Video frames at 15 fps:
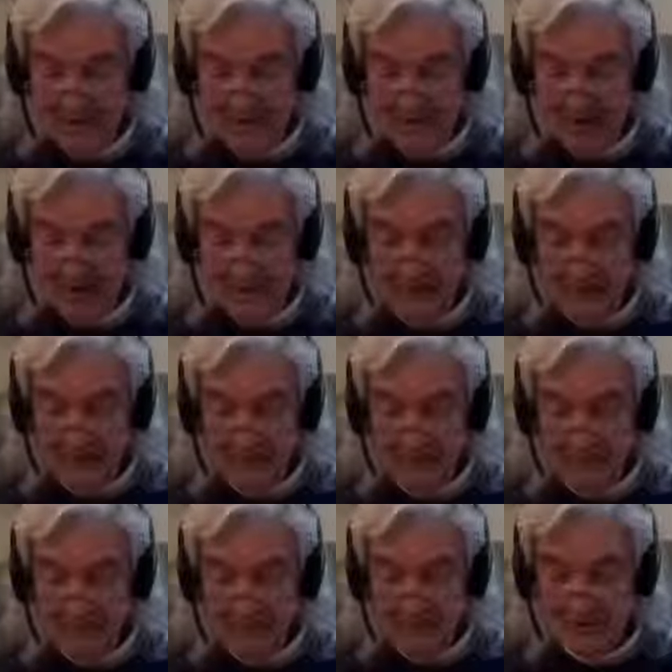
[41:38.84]
for I have been
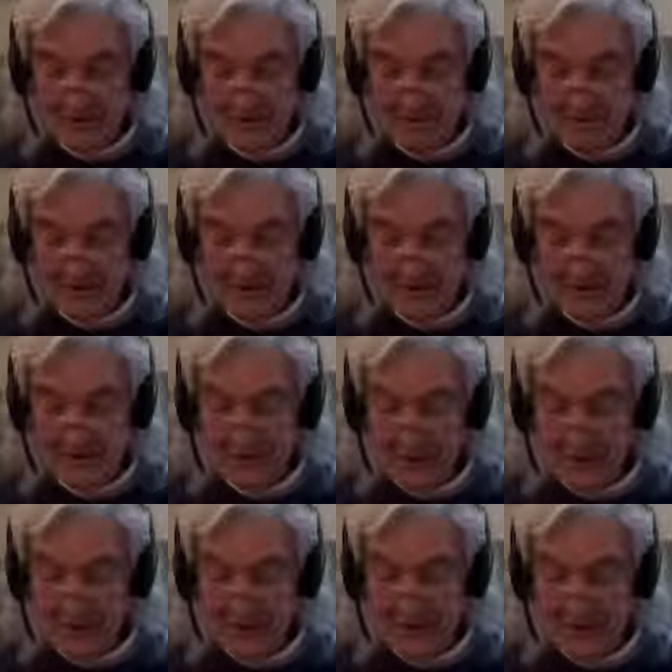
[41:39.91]
so grossly
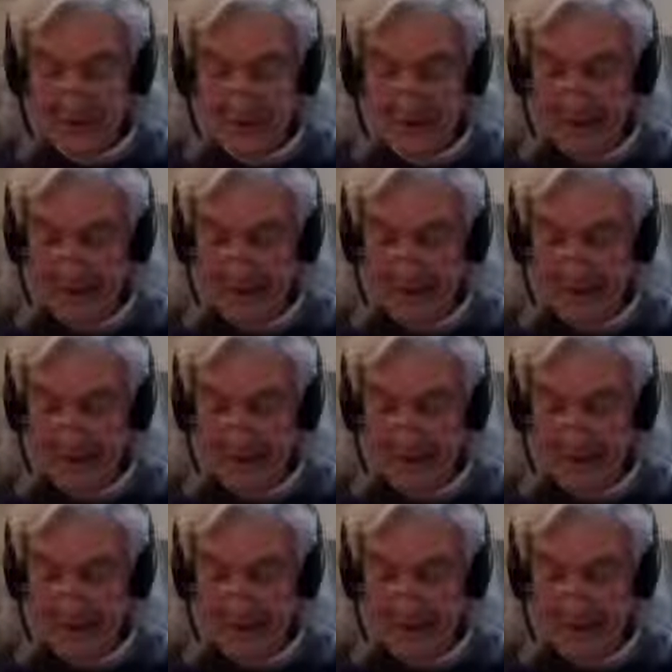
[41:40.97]
misinterpreted